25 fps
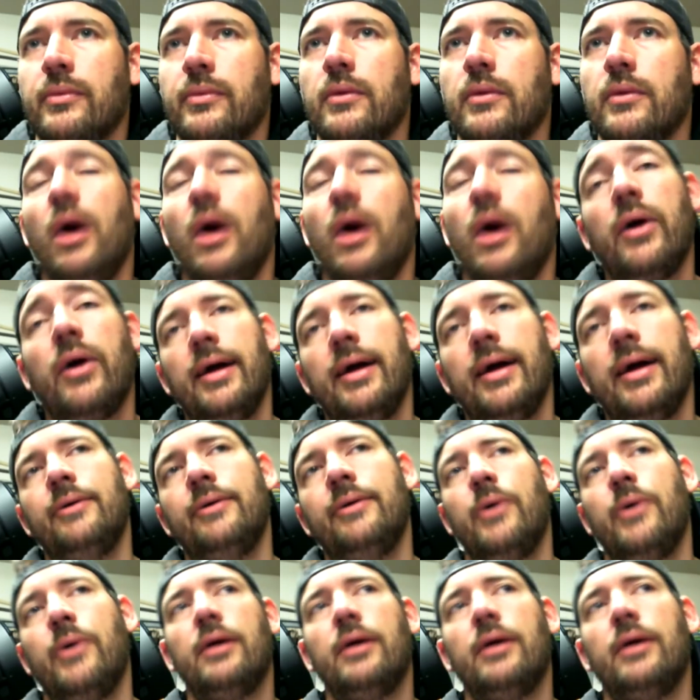Okay.
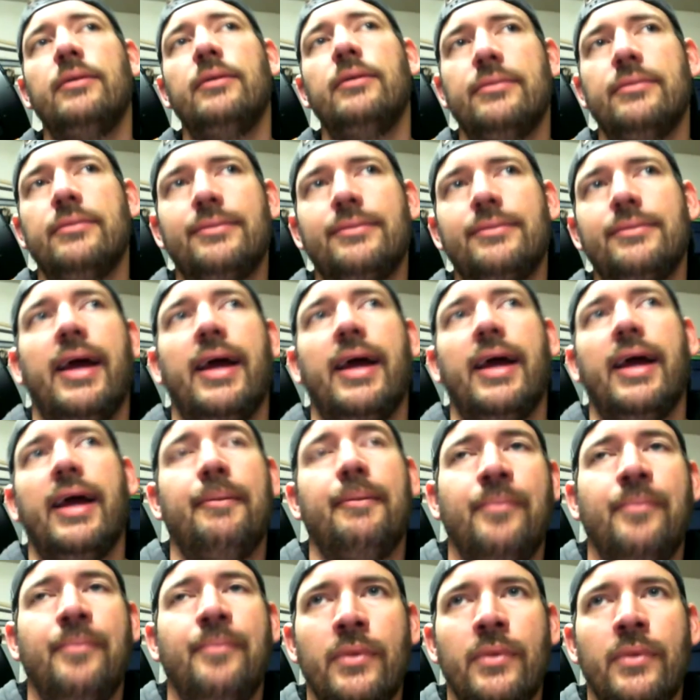Well, yeah.
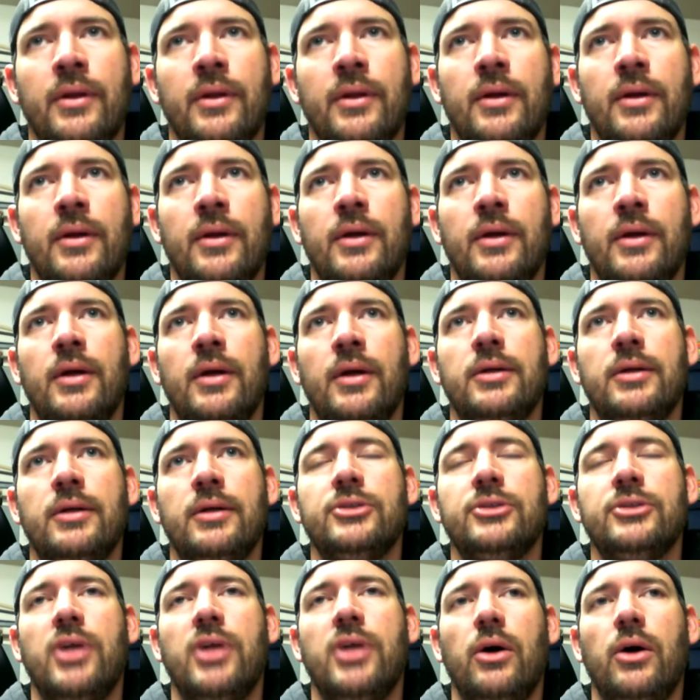
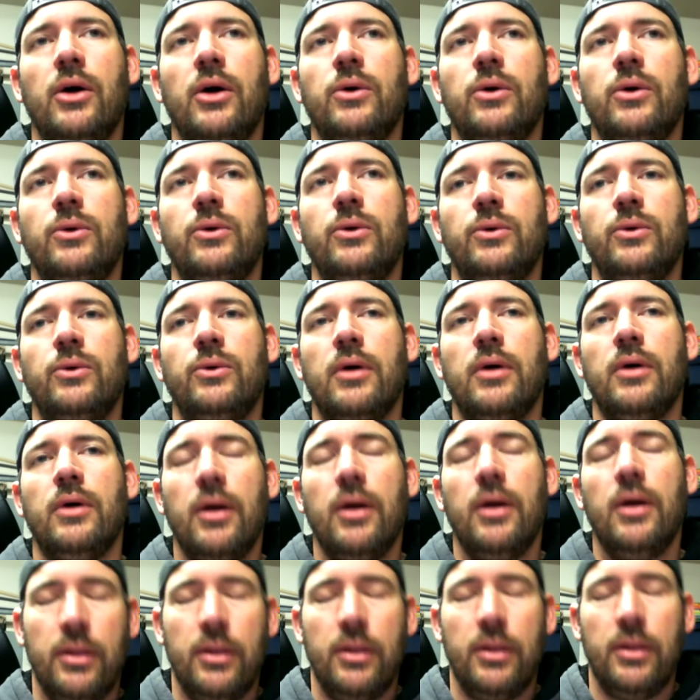So
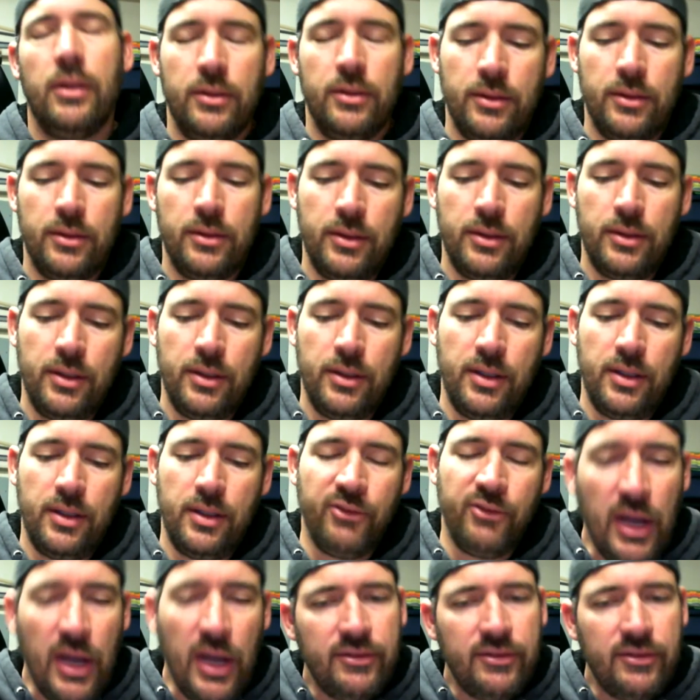if
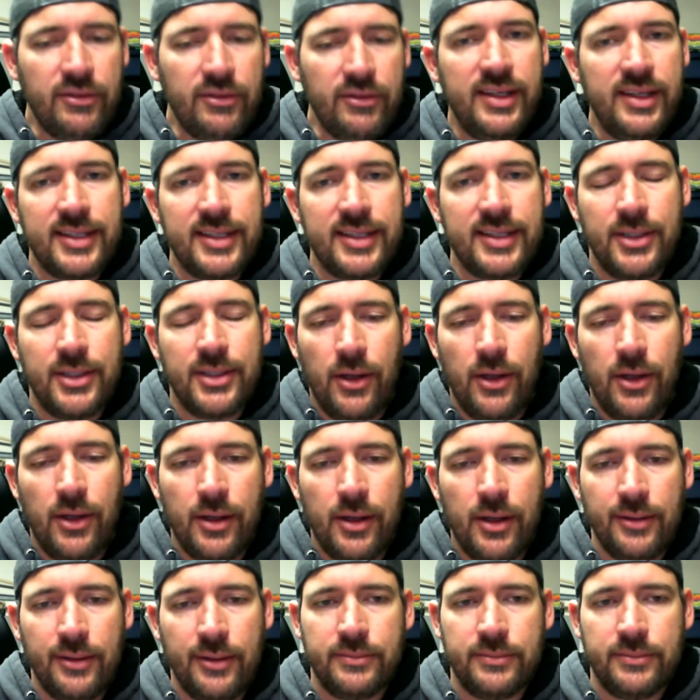you have a
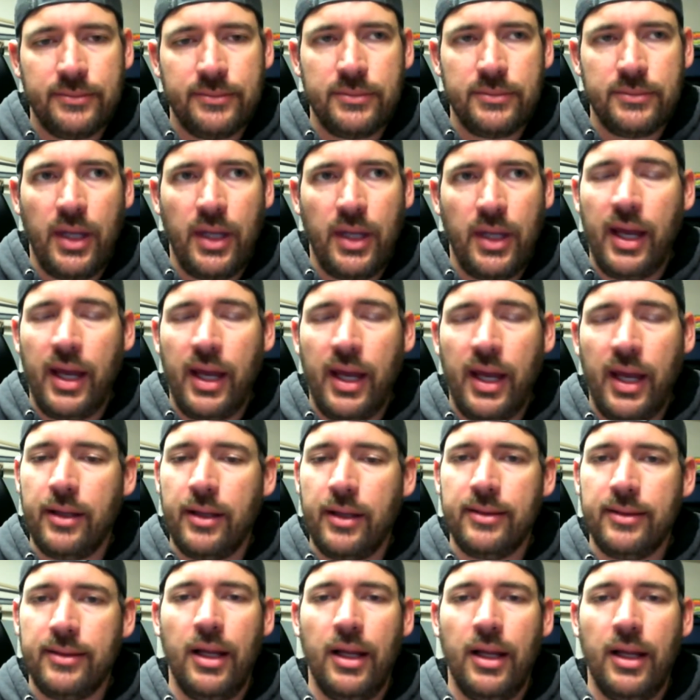DSLR
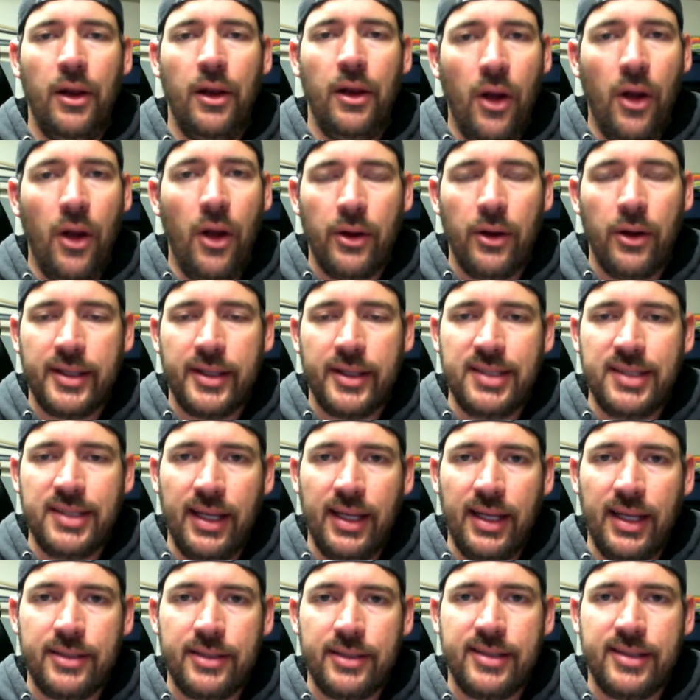and the longest
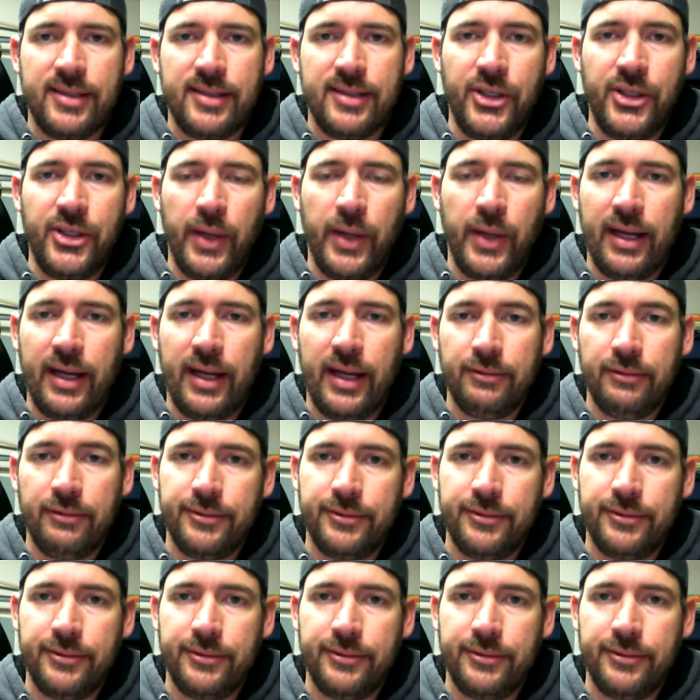lens that you have,